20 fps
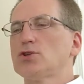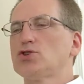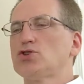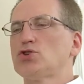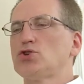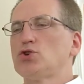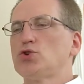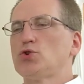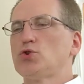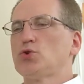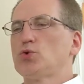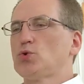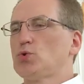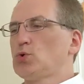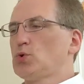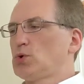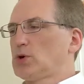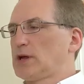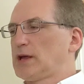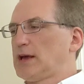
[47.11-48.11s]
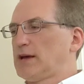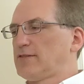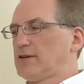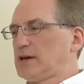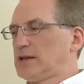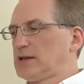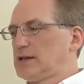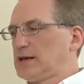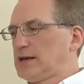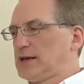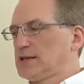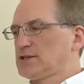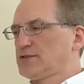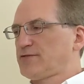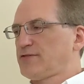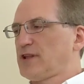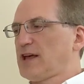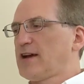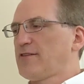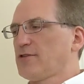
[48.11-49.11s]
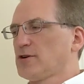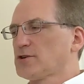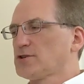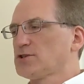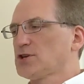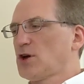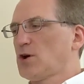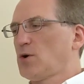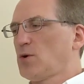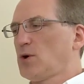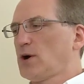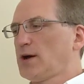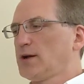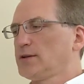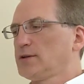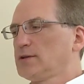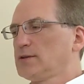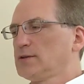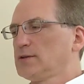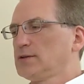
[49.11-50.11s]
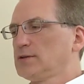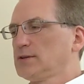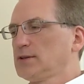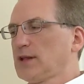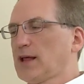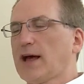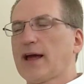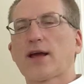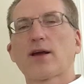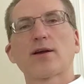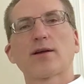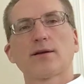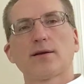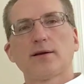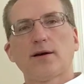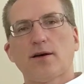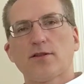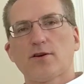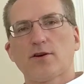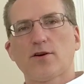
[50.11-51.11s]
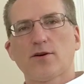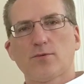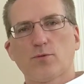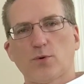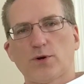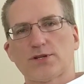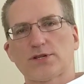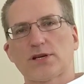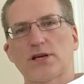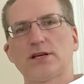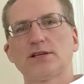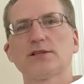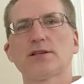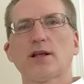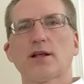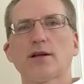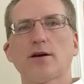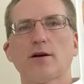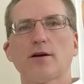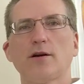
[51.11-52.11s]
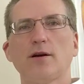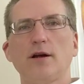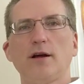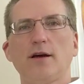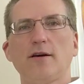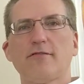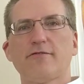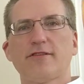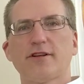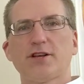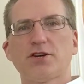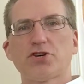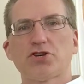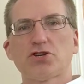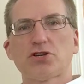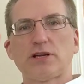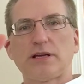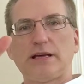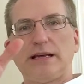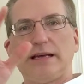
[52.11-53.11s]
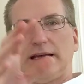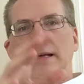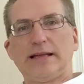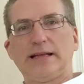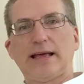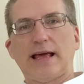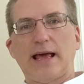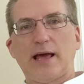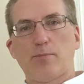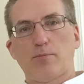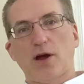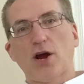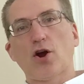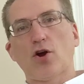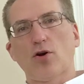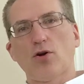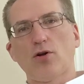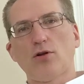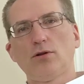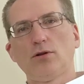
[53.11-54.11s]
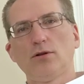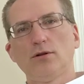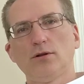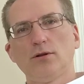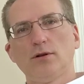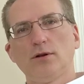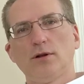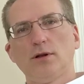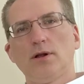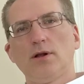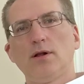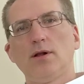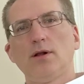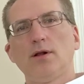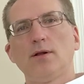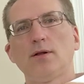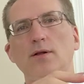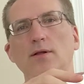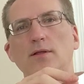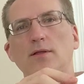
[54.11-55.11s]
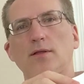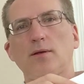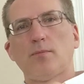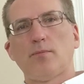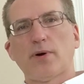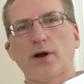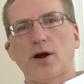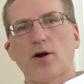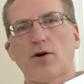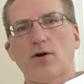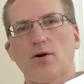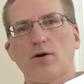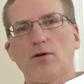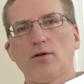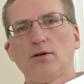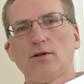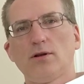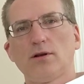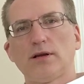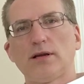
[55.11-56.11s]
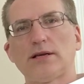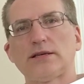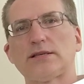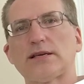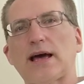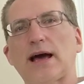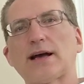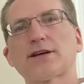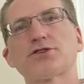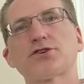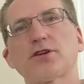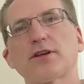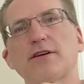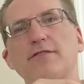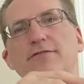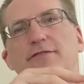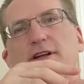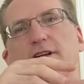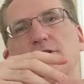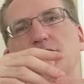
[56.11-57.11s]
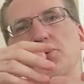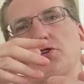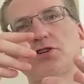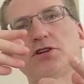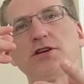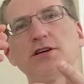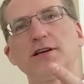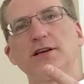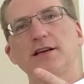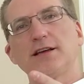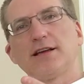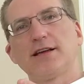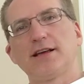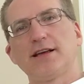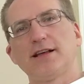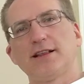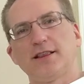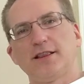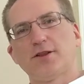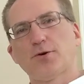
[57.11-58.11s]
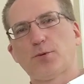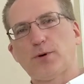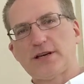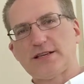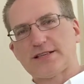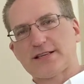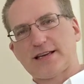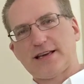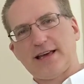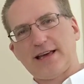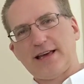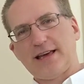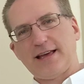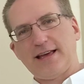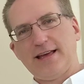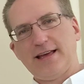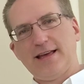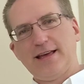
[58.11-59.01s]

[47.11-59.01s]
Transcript: to give it its flavor. So unlike other whiskeys that are finished in a barrel, the barrel is actually finished in the whiskey,